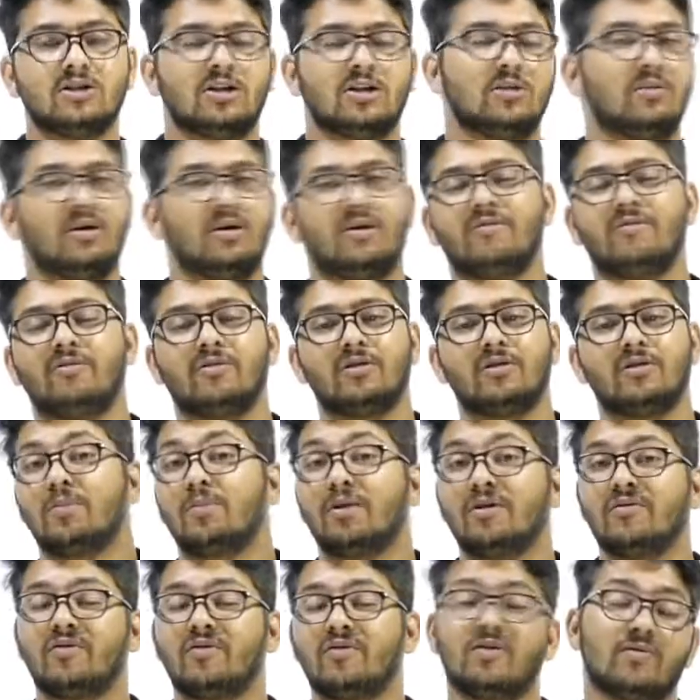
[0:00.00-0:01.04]
Some
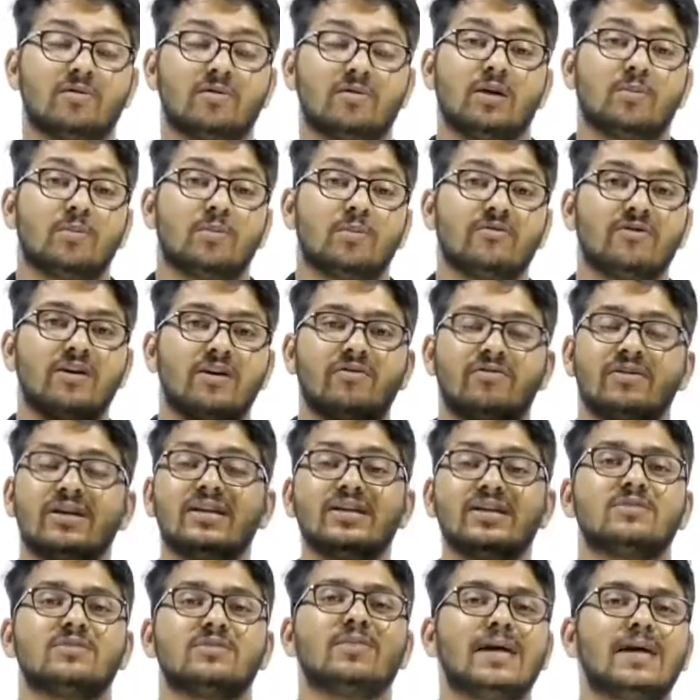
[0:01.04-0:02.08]
of your
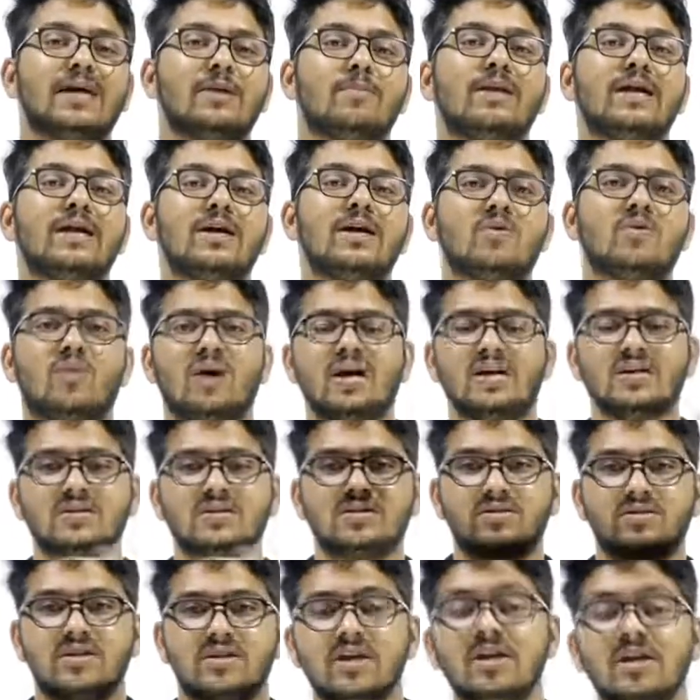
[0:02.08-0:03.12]
friends might blink
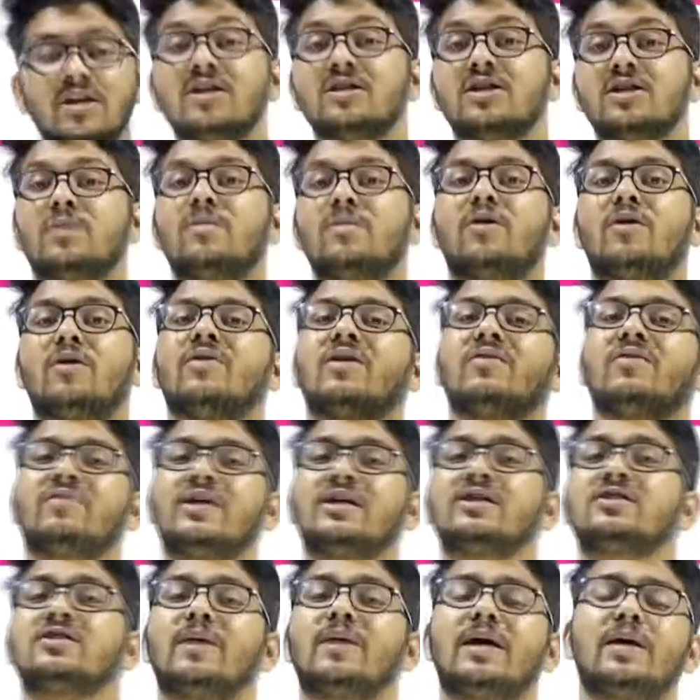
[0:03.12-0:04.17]
once. Some of your
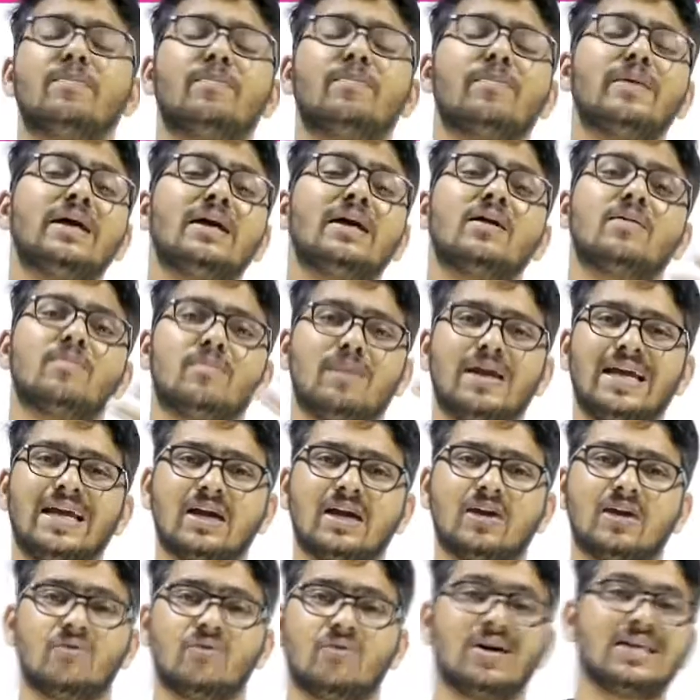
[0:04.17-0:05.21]
friends might
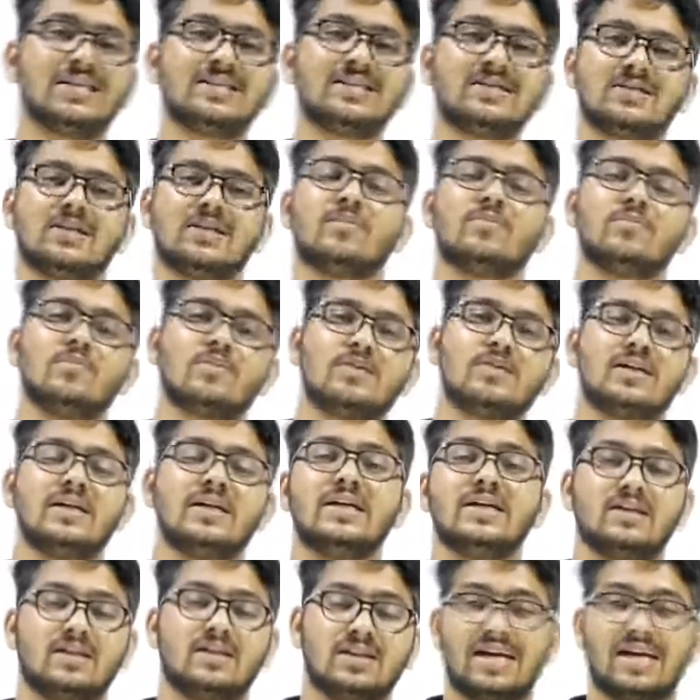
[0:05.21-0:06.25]
blink twice, some
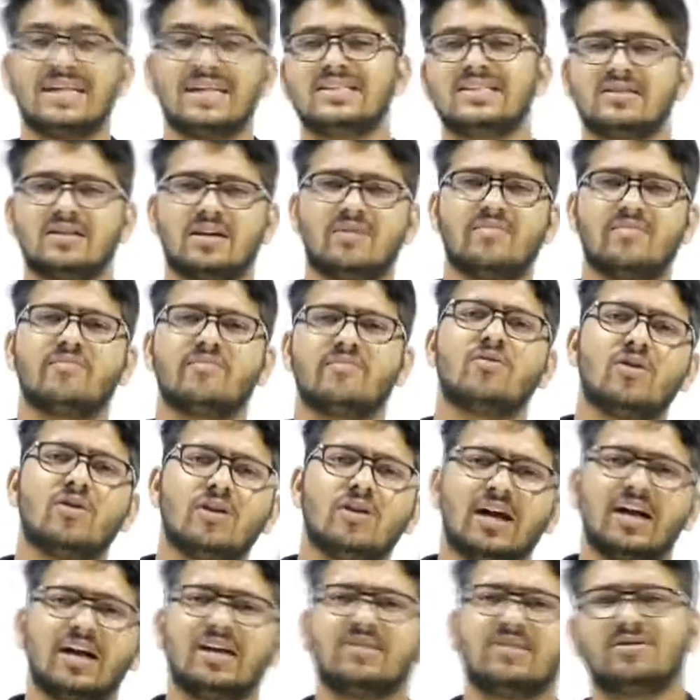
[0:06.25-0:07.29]
3 thrice, some 4
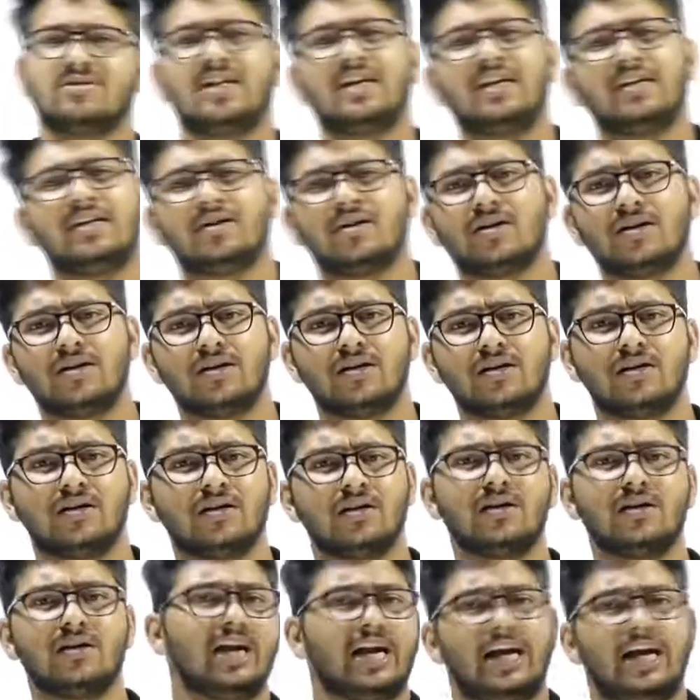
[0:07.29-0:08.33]
times, right?
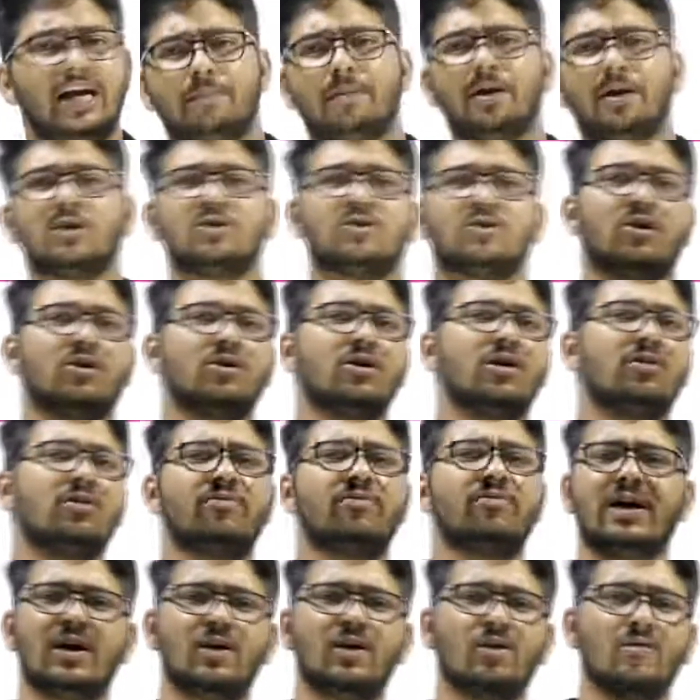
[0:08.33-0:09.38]
It depends on your
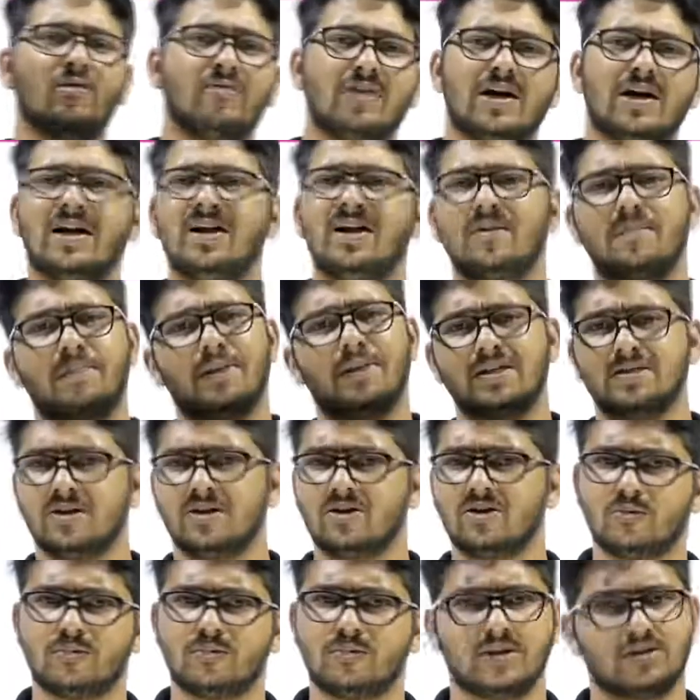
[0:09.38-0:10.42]
friend to friend,
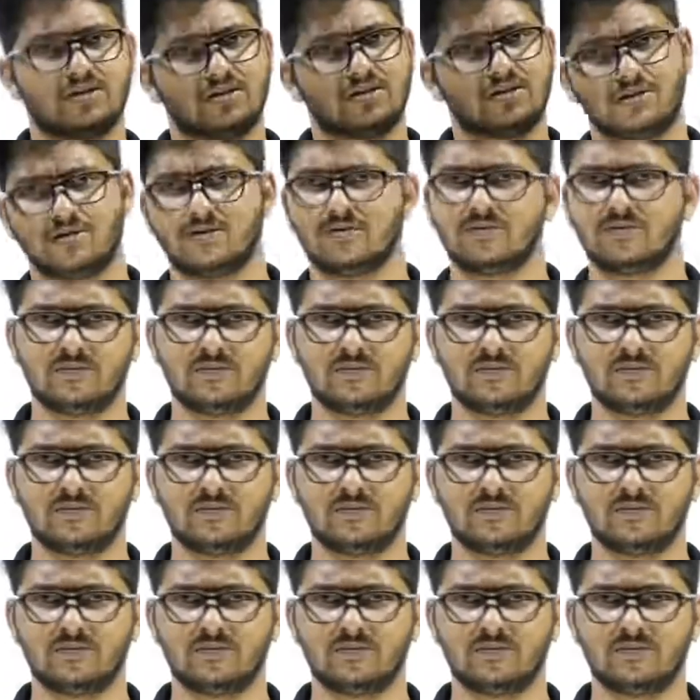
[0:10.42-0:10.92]
person to person.